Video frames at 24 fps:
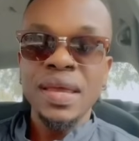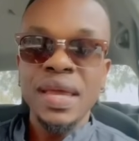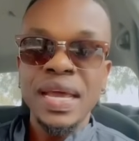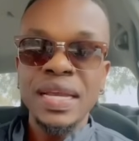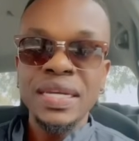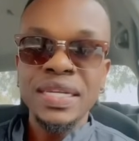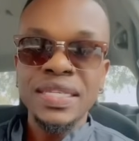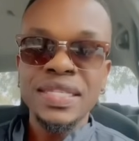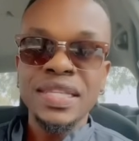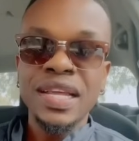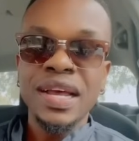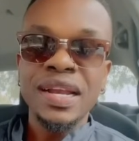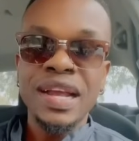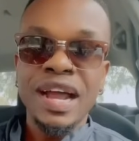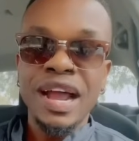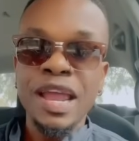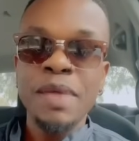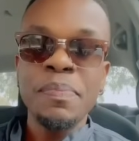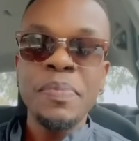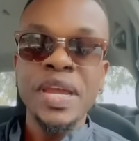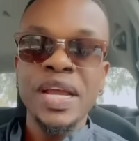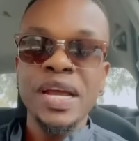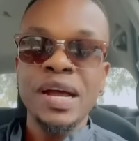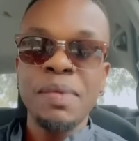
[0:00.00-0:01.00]
and start
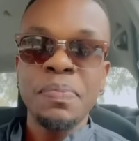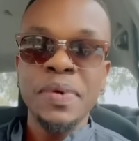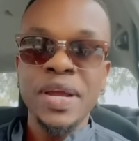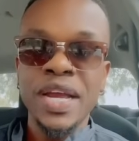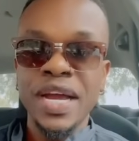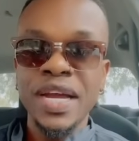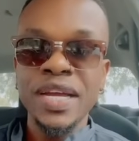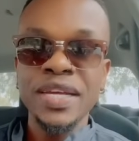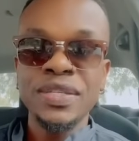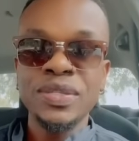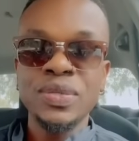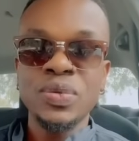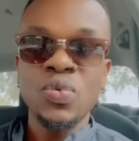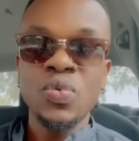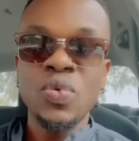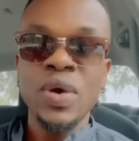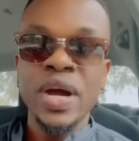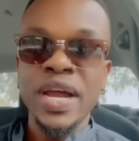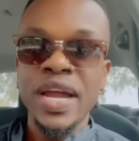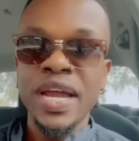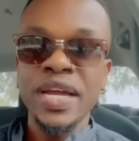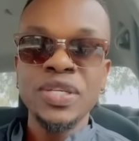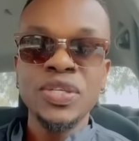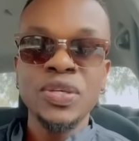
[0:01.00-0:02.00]
hyping up guys who
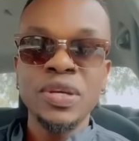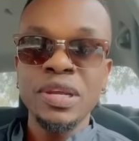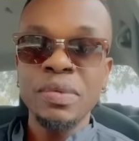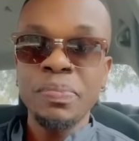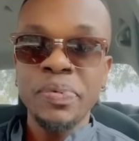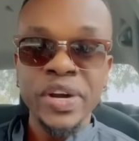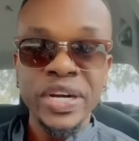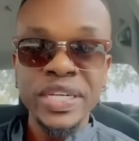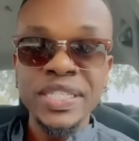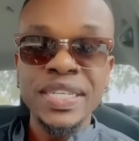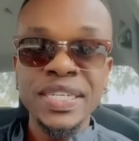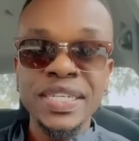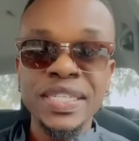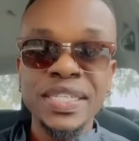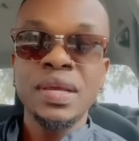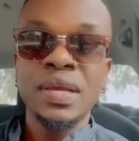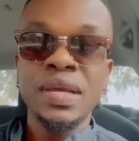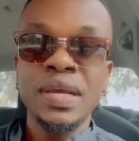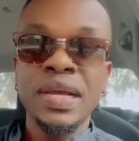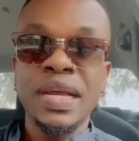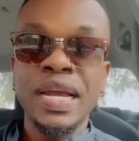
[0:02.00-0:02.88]
are actually present?